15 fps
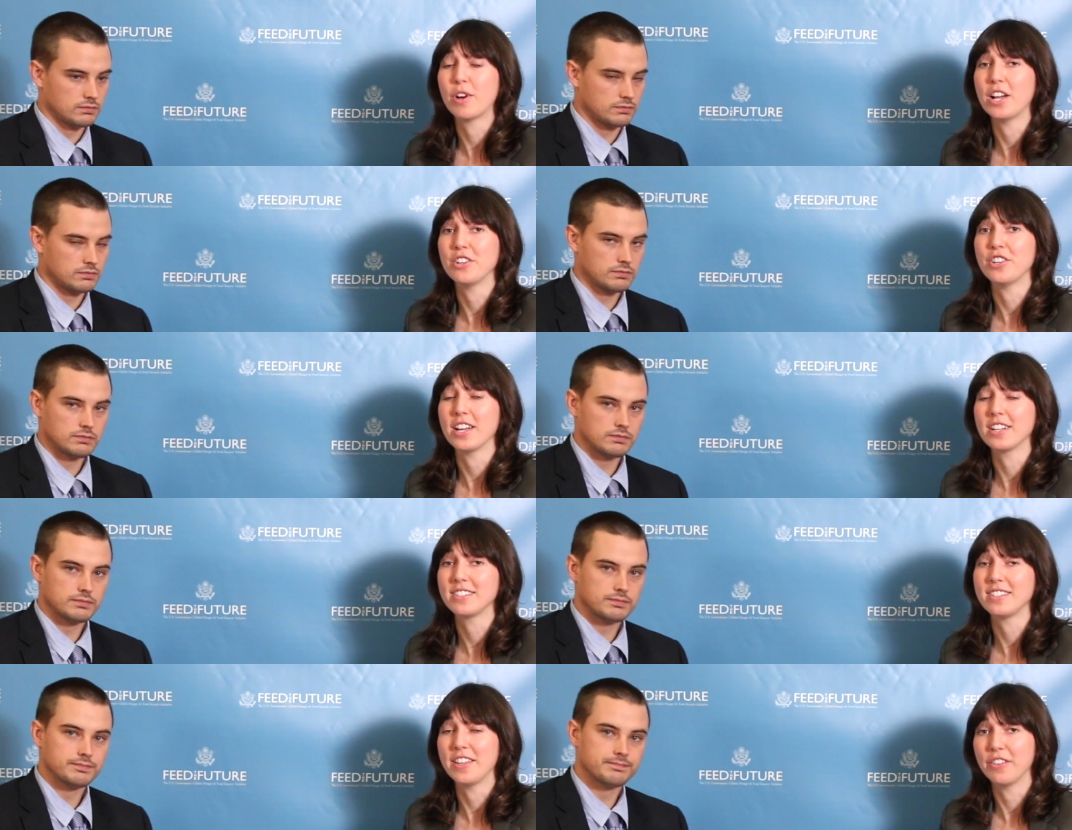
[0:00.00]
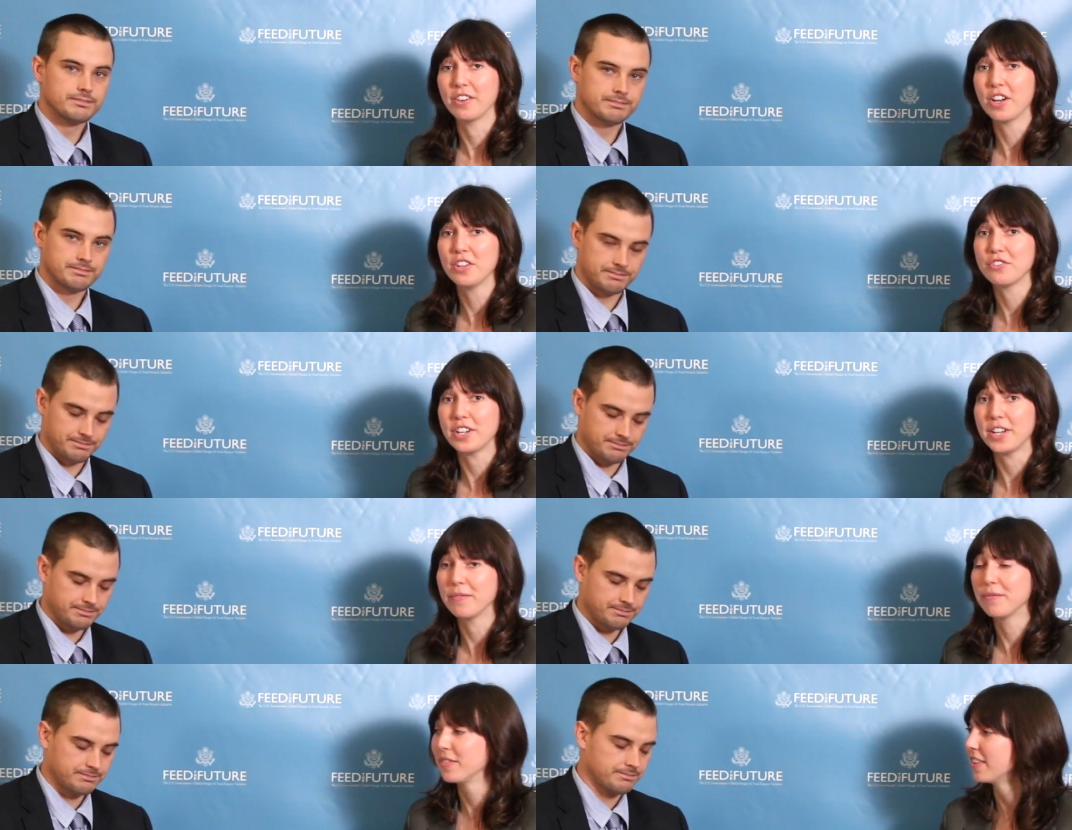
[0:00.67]
Speaker 1: projects in the
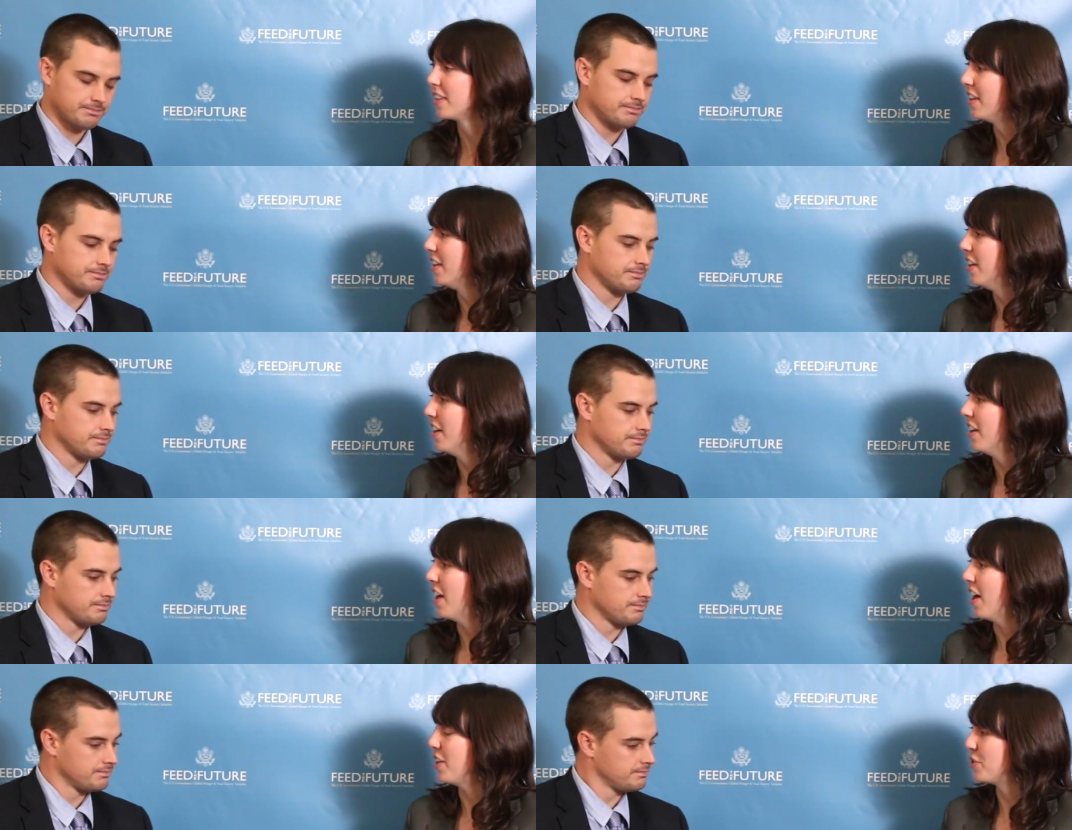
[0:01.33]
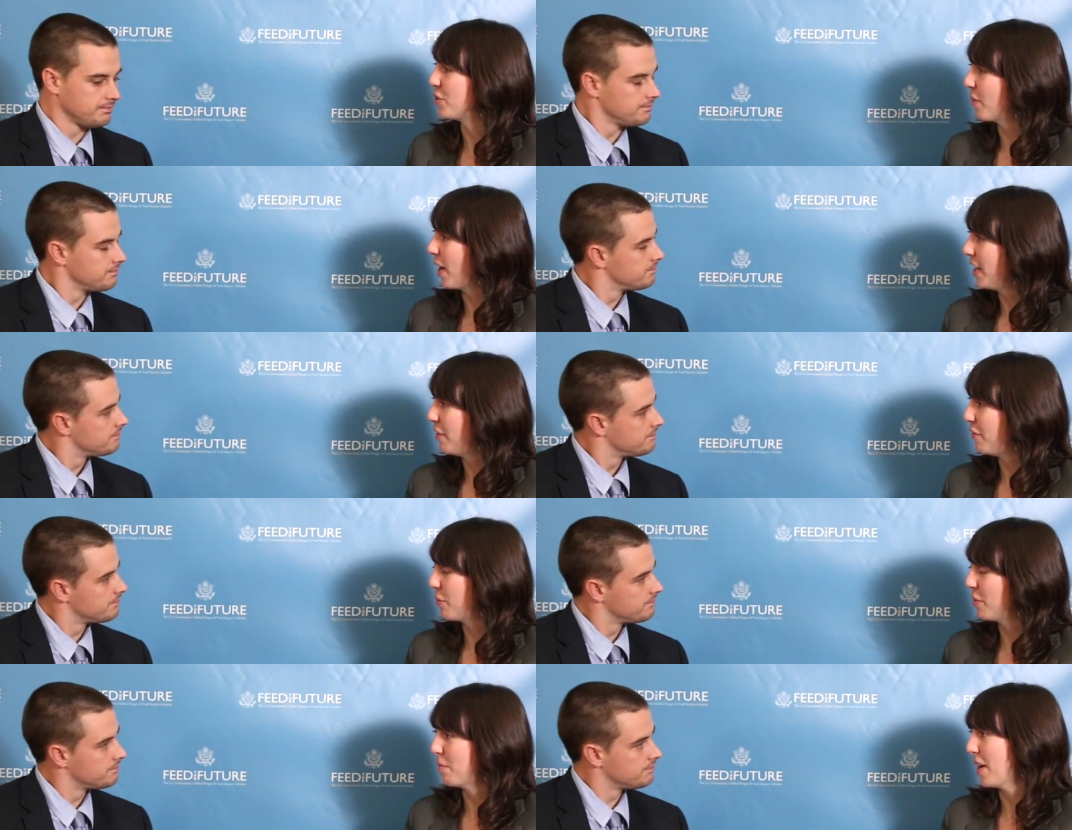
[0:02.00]
country. Uh, so
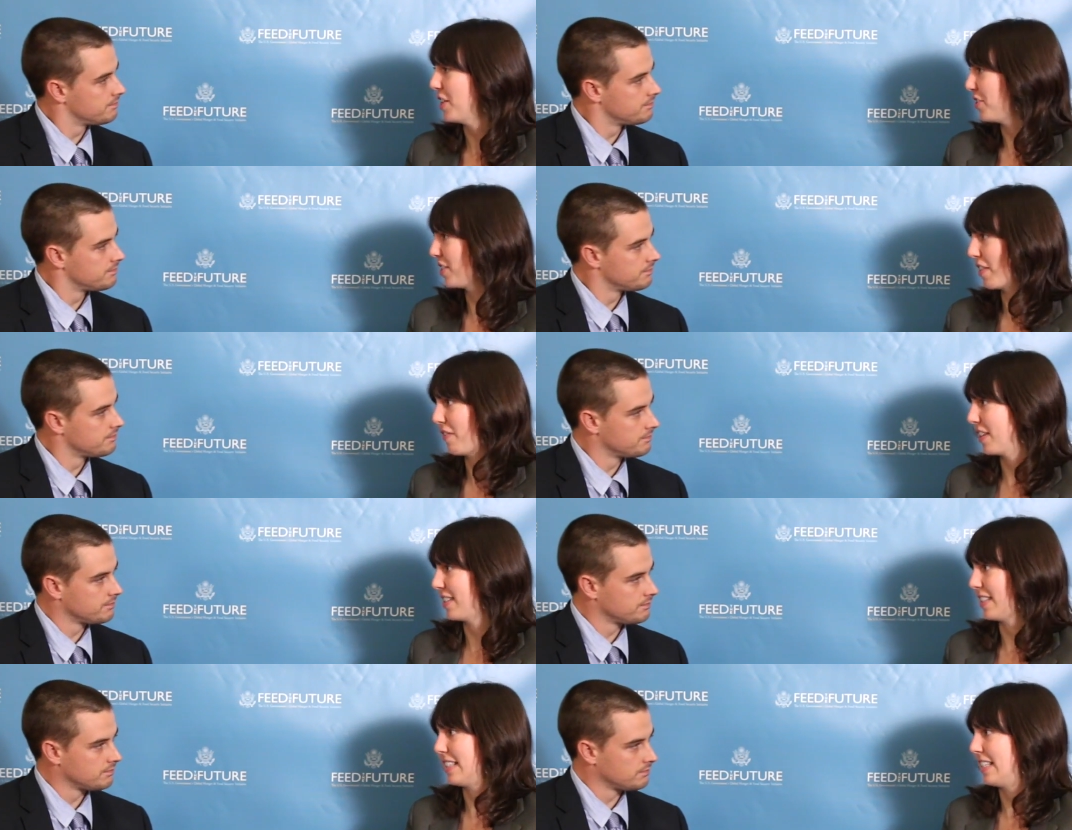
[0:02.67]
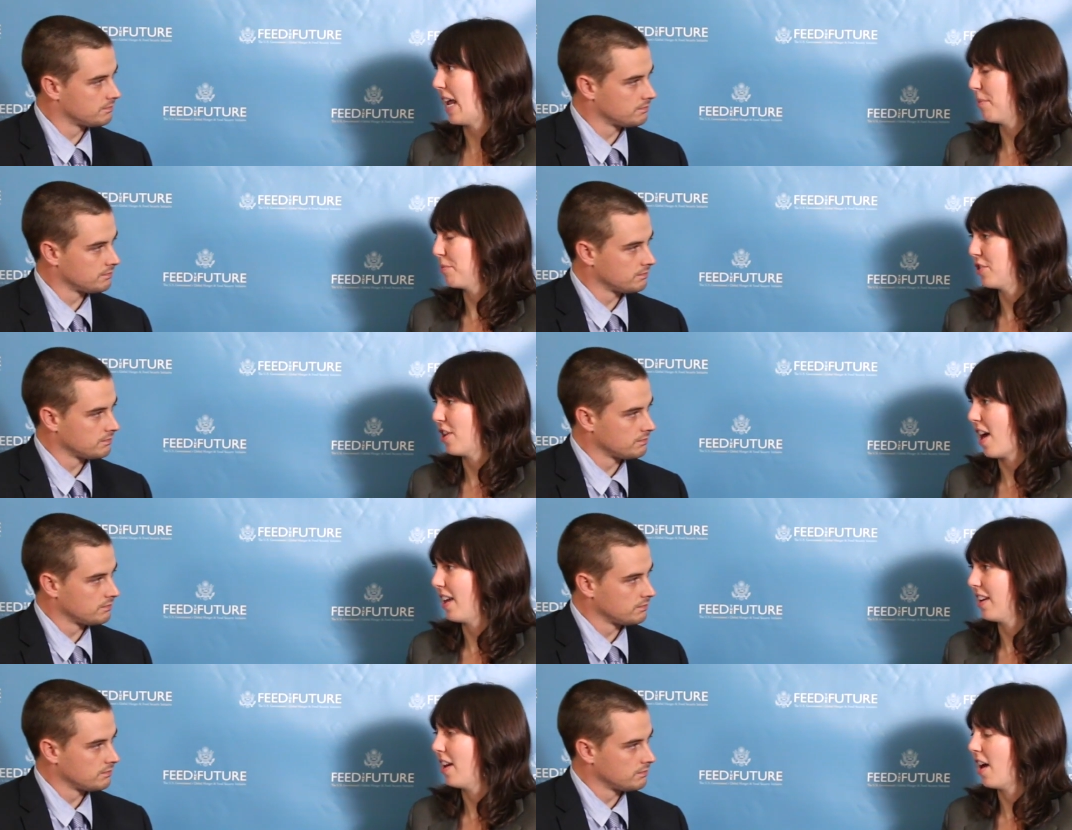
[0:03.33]
Ryan, if you wouldn't mind just giving us a
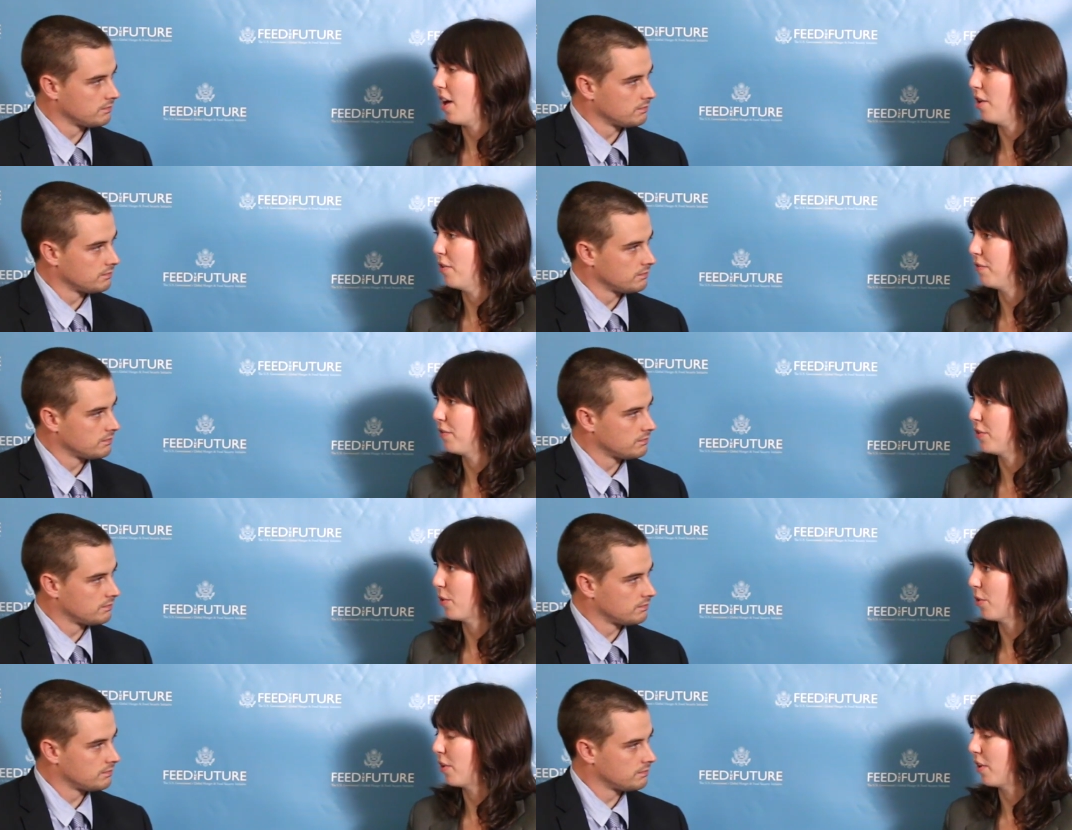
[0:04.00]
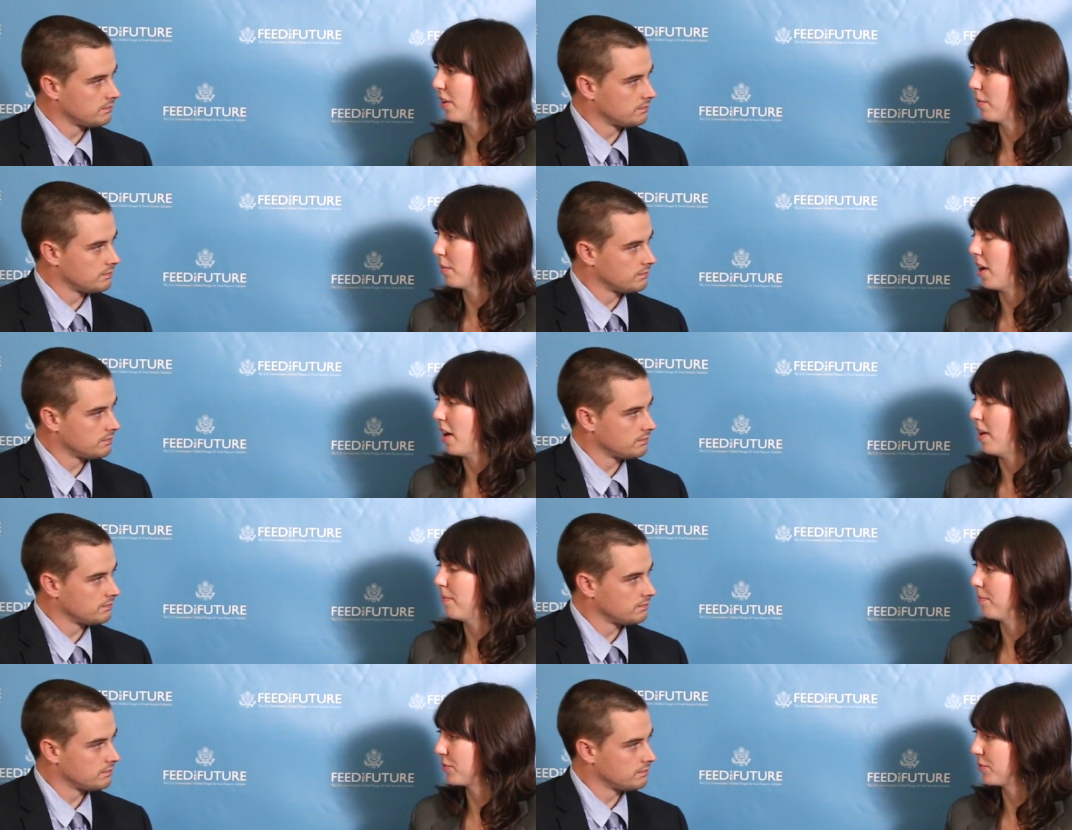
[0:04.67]
snapshot of your uh,